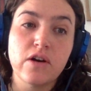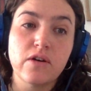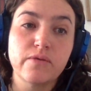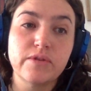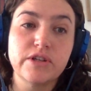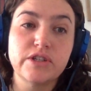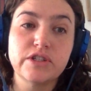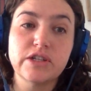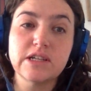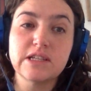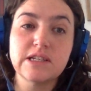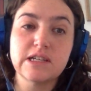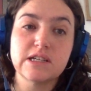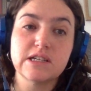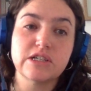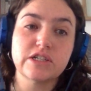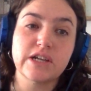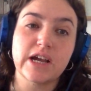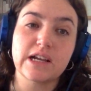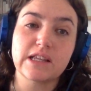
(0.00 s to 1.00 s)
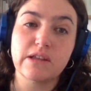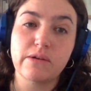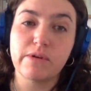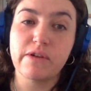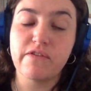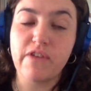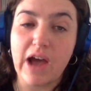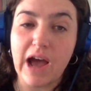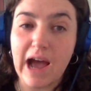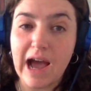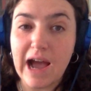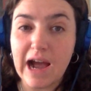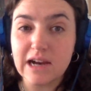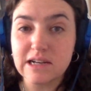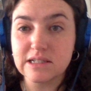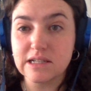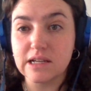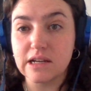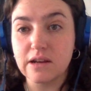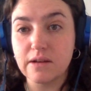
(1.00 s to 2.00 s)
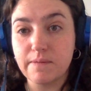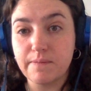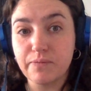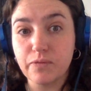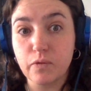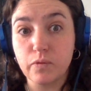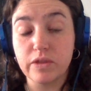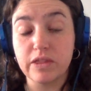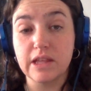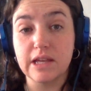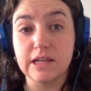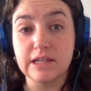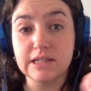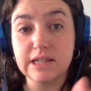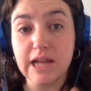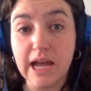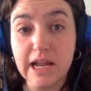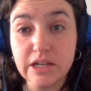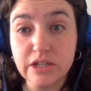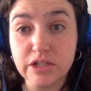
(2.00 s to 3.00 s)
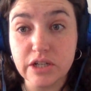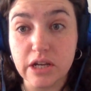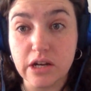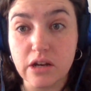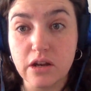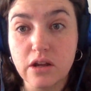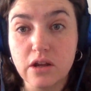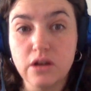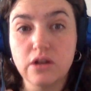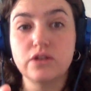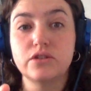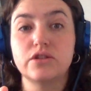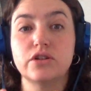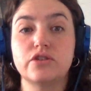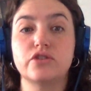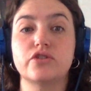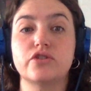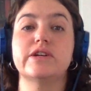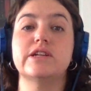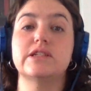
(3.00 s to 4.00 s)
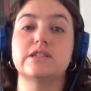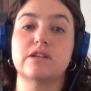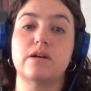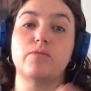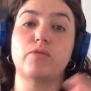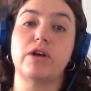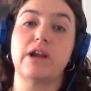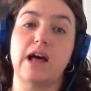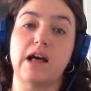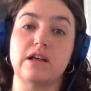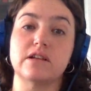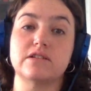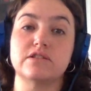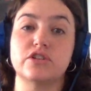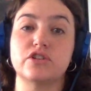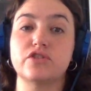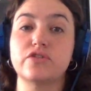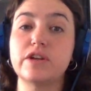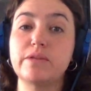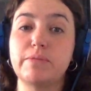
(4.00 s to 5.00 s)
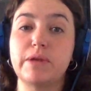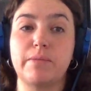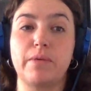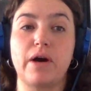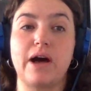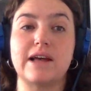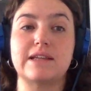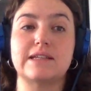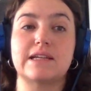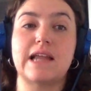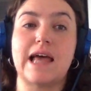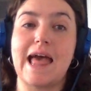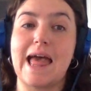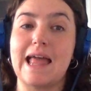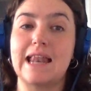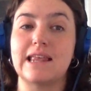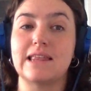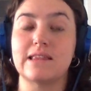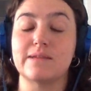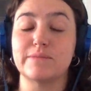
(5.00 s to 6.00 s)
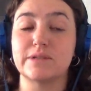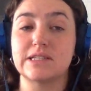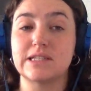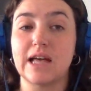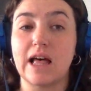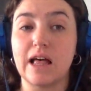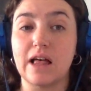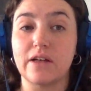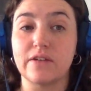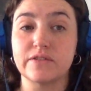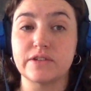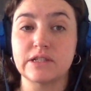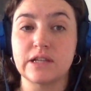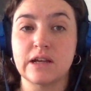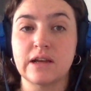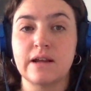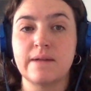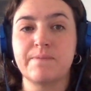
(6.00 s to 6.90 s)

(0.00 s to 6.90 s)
we just need to check that we've acted with the intention to treat someone else, to treat people as an end in themselves,